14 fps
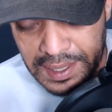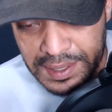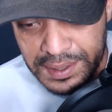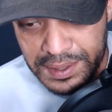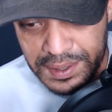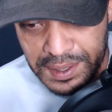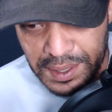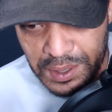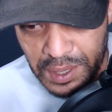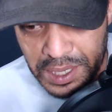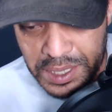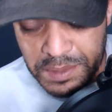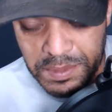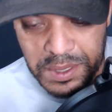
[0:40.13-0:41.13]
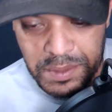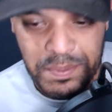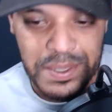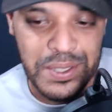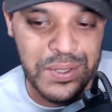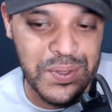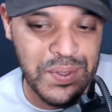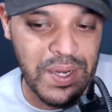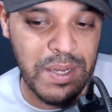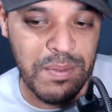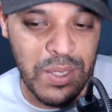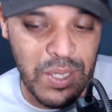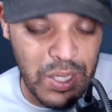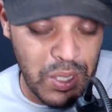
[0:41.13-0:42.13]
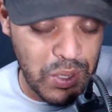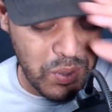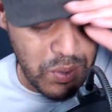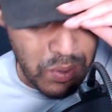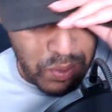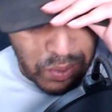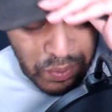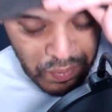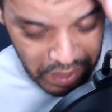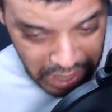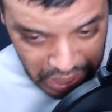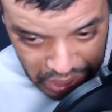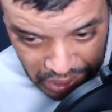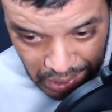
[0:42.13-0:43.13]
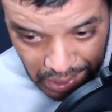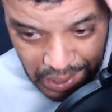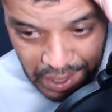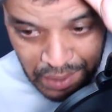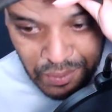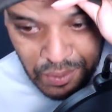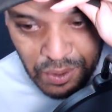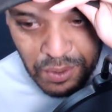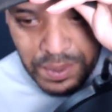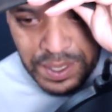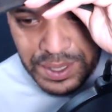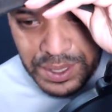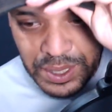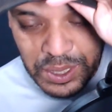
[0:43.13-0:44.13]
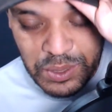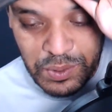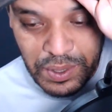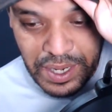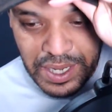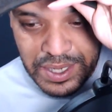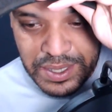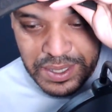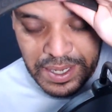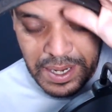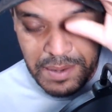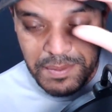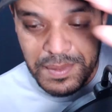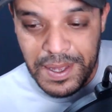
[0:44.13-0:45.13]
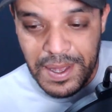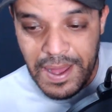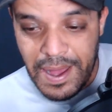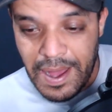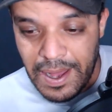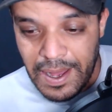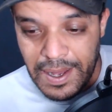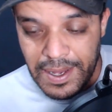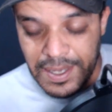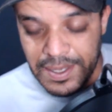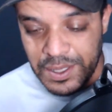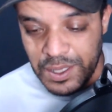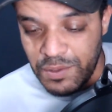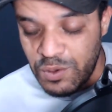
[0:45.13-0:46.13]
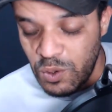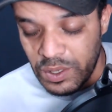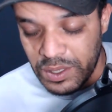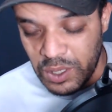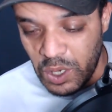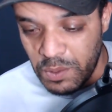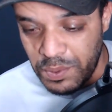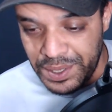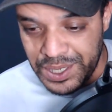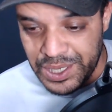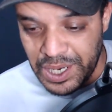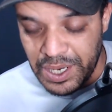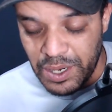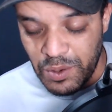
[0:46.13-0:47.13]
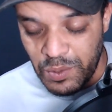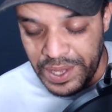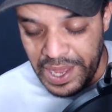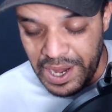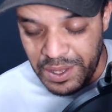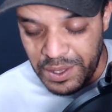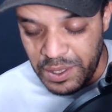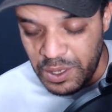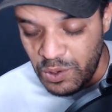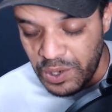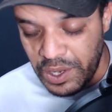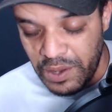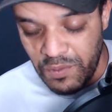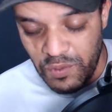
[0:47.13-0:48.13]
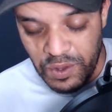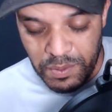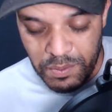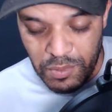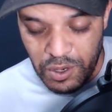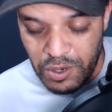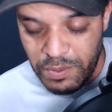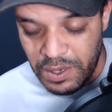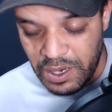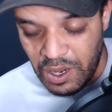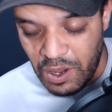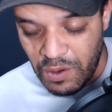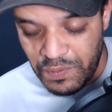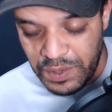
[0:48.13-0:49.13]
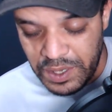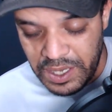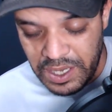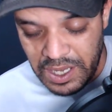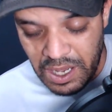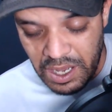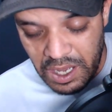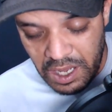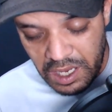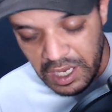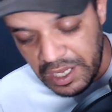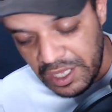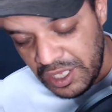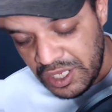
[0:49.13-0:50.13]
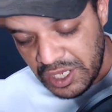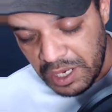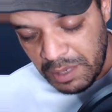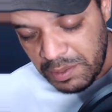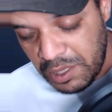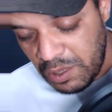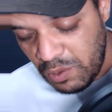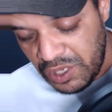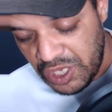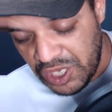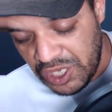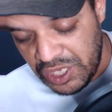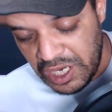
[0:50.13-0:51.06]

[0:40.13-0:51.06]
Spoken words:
and you can smash a button, subscribe, turn notification on and follow me in TikTok and Instagram. And if you want to help this channel with anything, you give with buy me coffee in description with